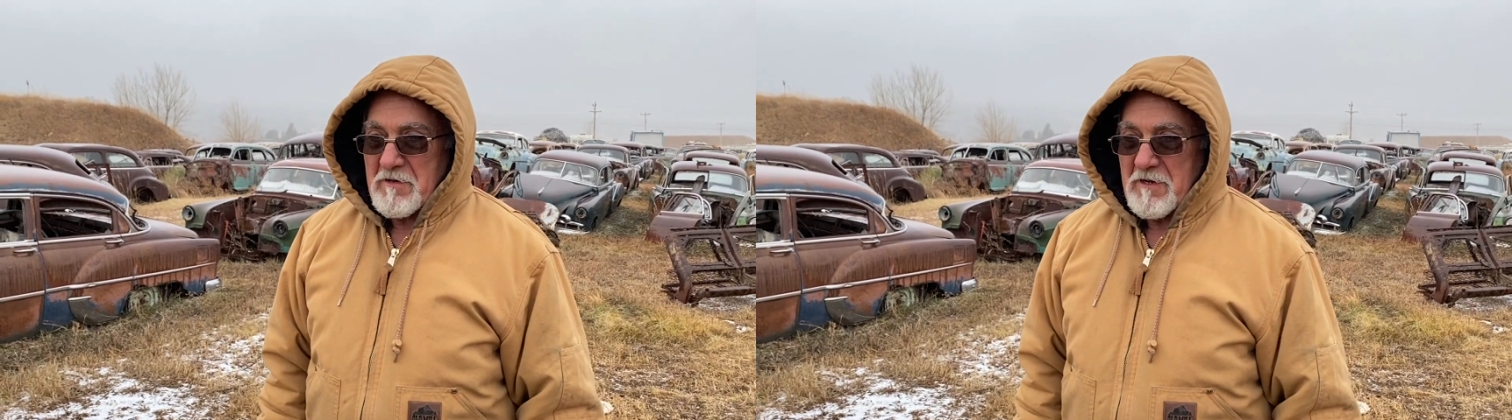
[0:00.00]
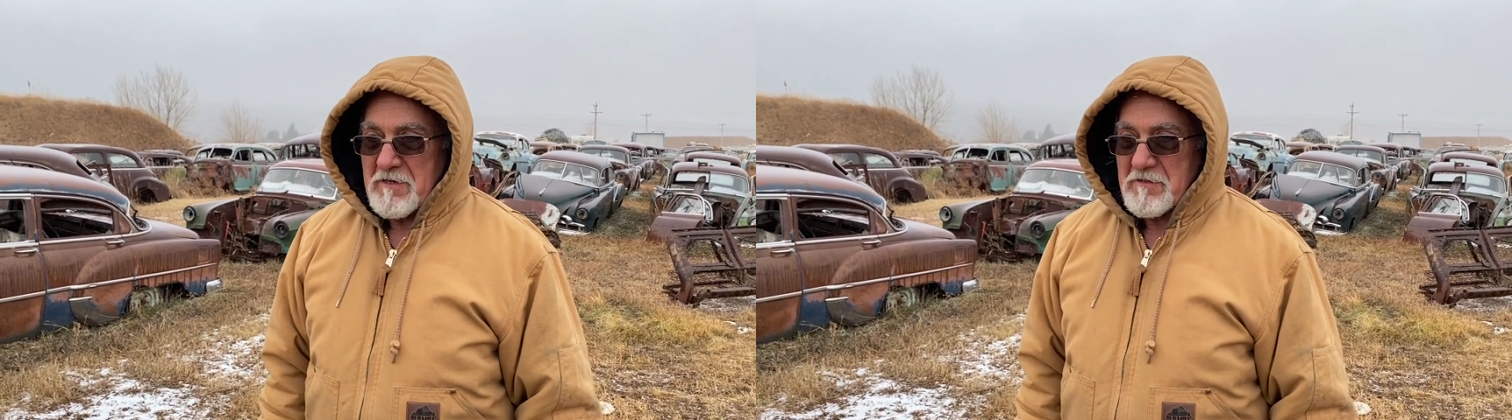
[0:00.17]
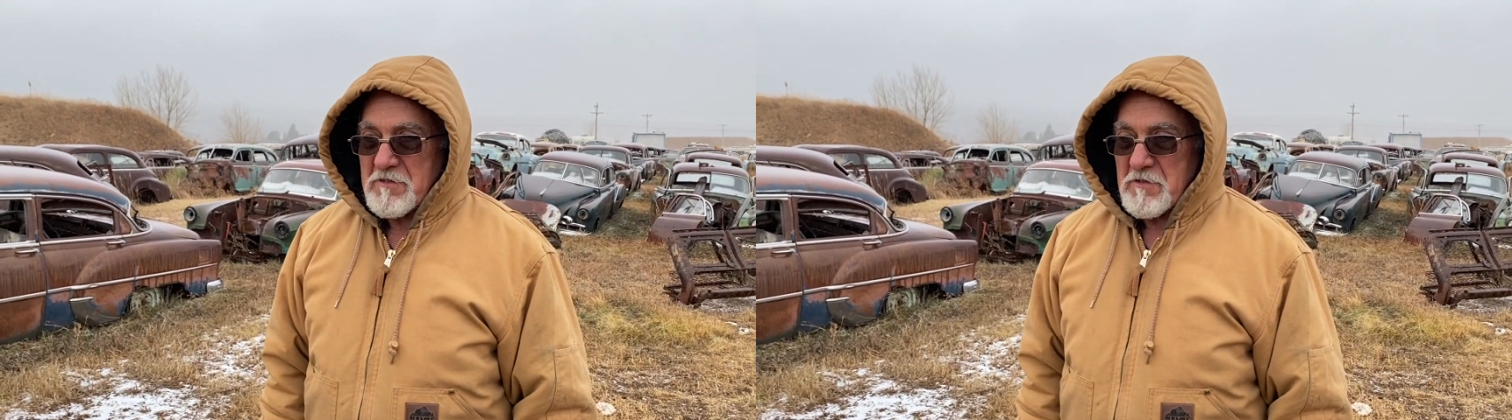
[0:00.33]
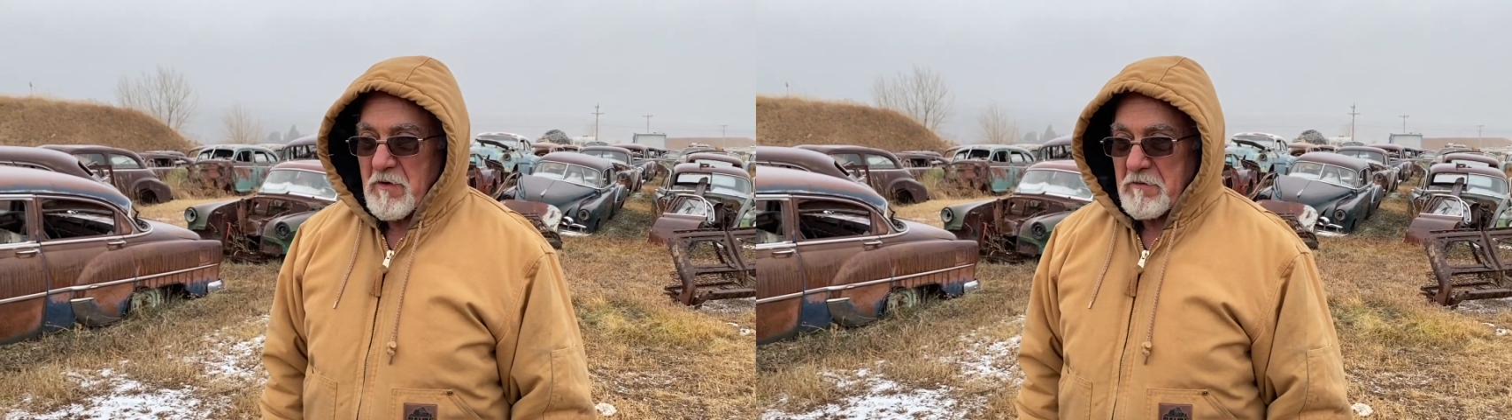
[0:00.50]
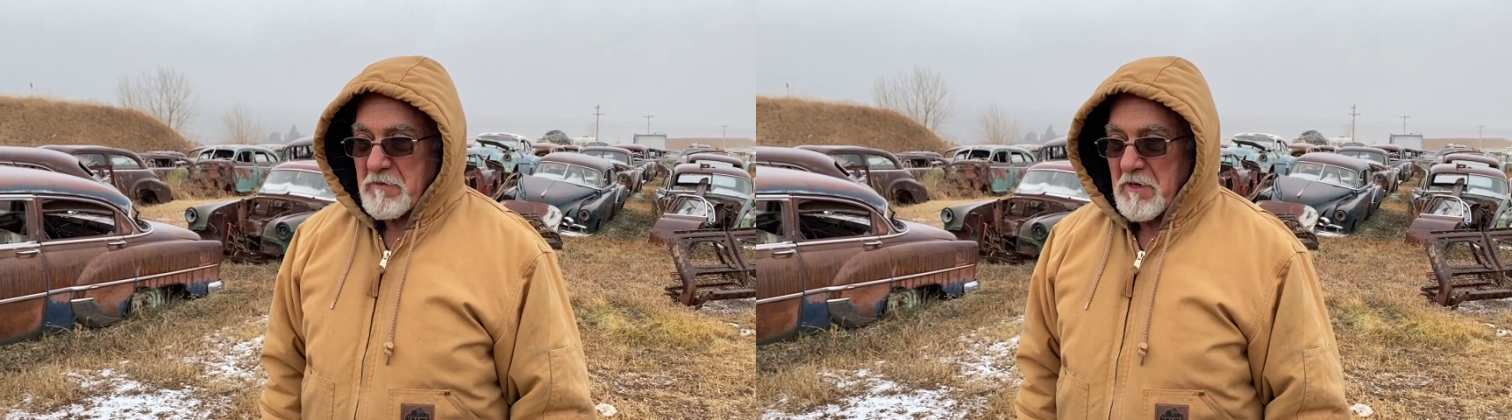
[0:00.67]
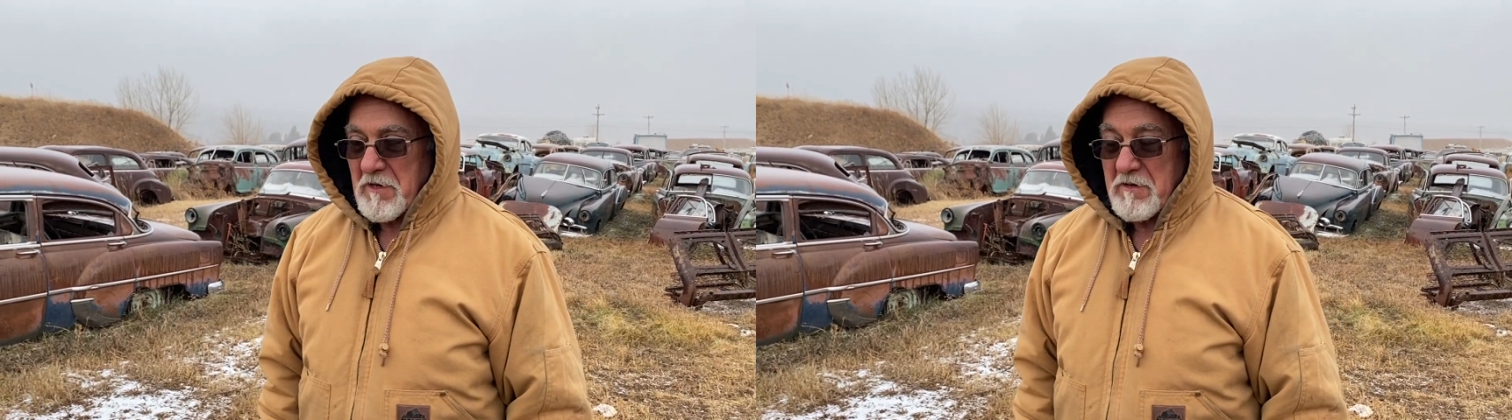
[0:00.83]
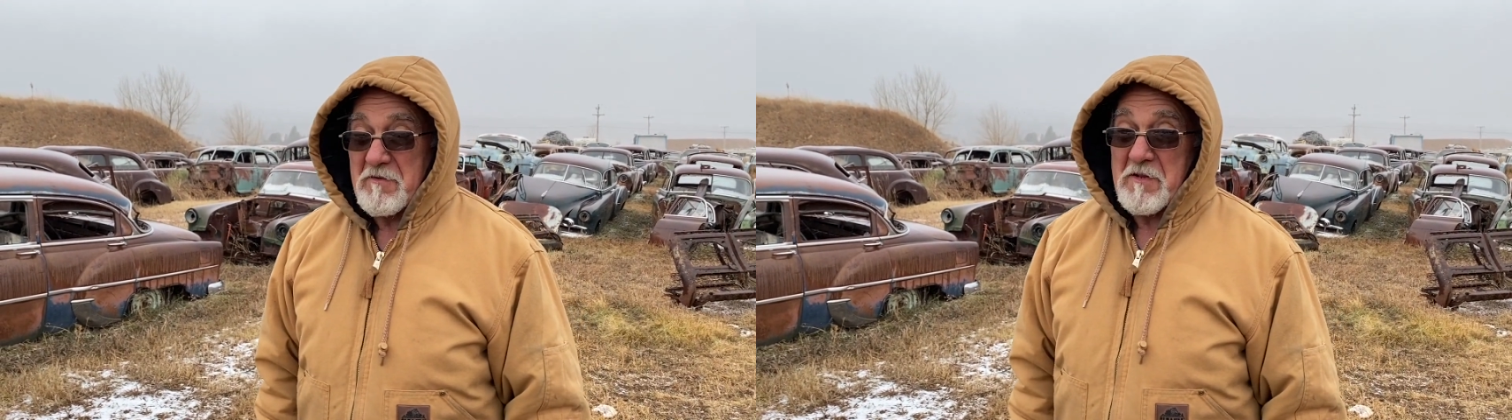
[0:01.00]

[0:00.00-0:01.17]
And so I'm going to leave it at